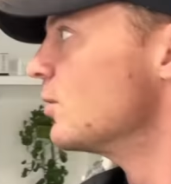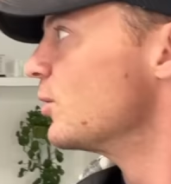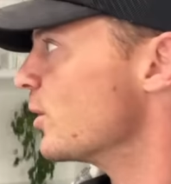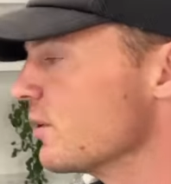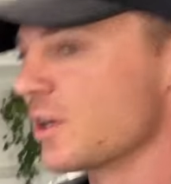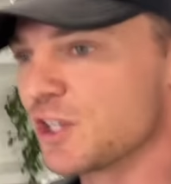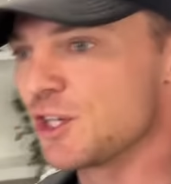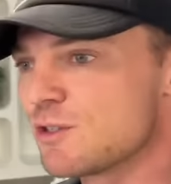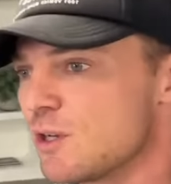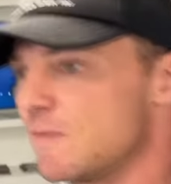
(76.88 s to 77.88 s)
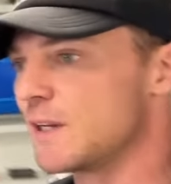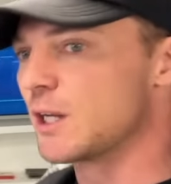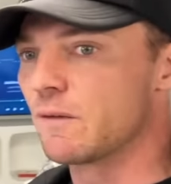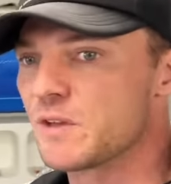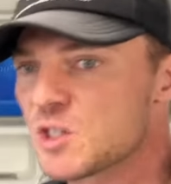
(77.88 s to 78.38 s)
Doing a little YouTube
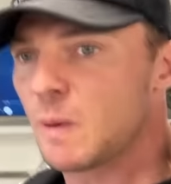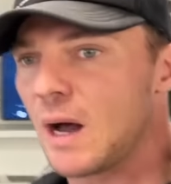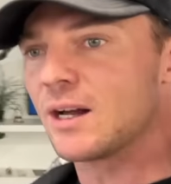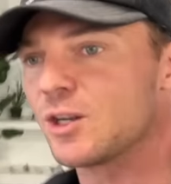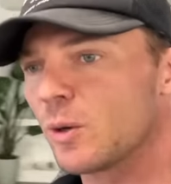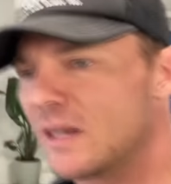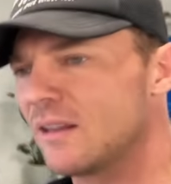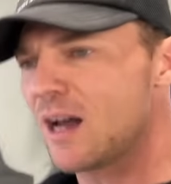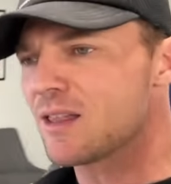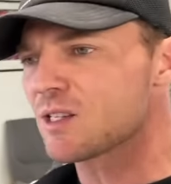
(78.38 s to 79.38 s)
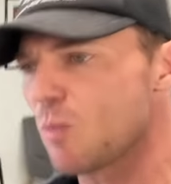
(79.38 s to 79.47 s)
video of the spot. No Eli this